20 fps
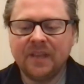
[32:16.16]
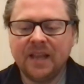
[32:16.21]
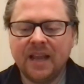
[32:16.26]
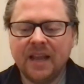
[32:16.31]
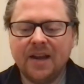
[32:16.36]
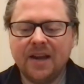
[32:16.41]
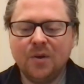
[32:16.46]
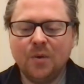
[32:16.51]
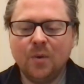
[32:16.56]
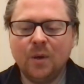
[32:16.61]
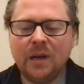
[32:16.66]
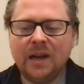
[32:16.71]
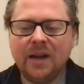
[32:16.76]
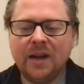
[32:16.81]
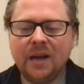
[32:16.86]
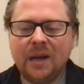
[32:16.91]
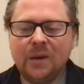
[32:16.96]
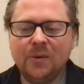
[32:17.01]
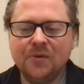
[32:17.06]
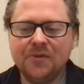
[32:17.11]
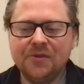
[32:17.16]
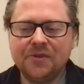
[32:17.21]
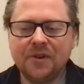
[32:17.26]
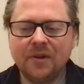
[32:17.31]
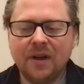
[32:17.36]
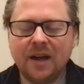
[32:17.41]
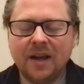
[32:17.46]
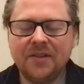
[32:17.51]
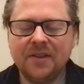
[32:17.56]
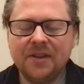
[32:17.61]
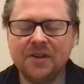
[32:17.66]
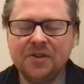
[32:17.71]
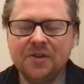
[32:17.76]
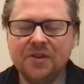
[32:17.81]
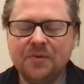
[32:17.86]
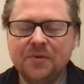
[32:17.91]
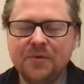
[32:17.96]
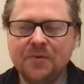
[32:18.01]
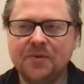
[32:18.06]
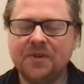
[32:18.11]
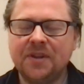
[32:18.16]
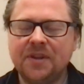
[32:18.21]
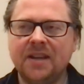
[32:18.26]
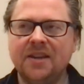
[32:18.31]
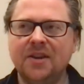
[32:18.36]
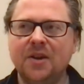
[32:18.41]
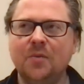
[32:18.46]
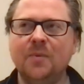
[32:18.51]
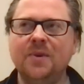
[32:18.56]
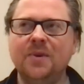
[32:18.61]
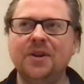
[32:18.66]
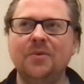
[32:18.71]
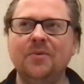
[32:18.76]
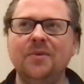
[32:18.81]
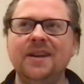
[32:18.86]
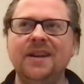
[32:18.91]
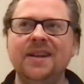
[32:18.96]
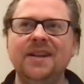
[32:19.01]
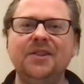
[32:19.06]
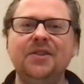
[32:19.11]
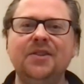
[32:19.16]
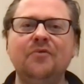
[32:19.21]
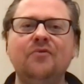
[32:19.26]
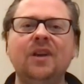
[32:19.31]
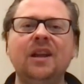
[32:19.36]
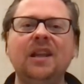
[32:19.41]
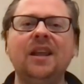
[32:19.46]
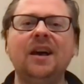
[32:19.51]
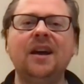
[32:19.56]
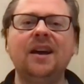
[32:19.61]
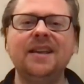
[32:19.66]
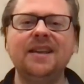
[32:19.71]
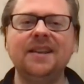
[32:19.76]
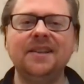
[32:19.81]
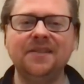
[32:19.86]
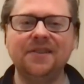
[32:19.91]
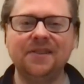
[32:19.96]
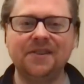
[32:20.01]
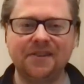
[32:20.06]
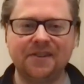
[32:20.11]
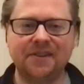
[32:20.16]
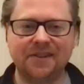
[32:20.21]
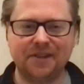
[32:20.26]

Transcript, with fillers: and, we, and and also i think she was also saying you know we don't need the reliance